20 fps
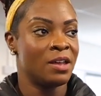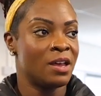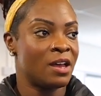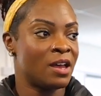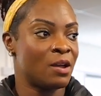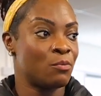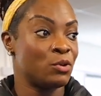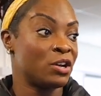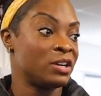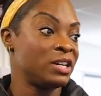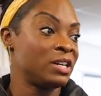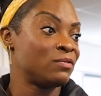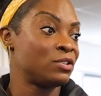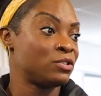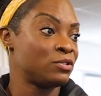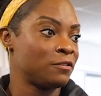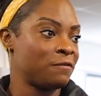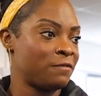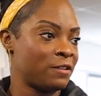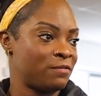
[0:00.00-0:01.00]
And we couldn't even
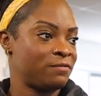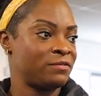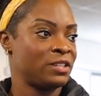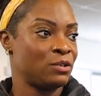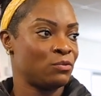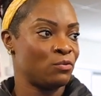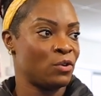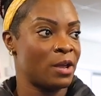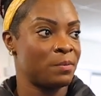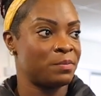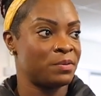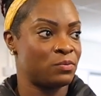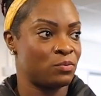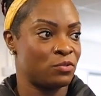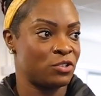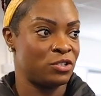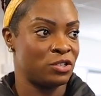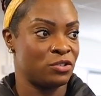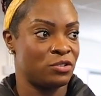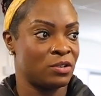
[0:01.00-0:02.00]
do 15 reps,
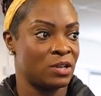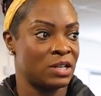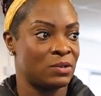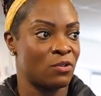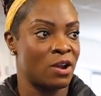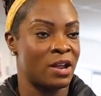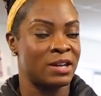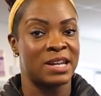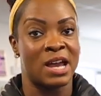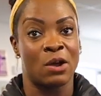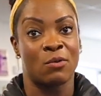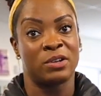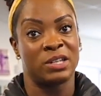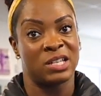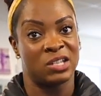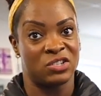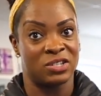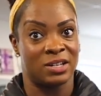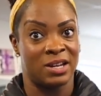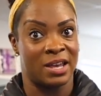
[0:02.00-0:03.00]
what she's doing right now on
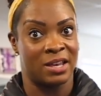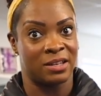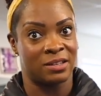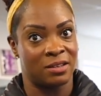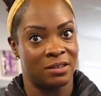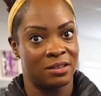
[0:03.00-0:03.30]
each leg.